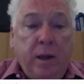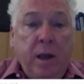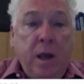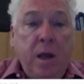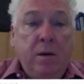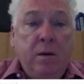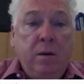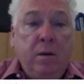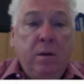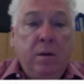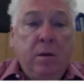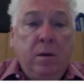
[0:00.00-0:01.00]
end,
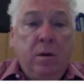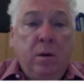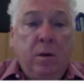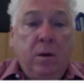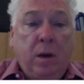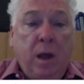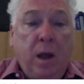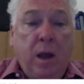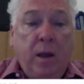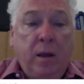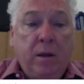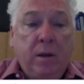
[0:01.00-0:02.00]
look
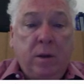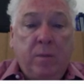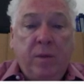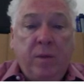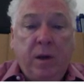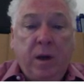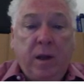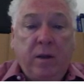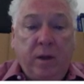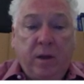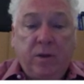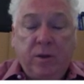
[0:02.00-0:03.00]
like something like
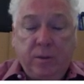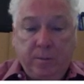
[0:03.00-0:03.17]
this.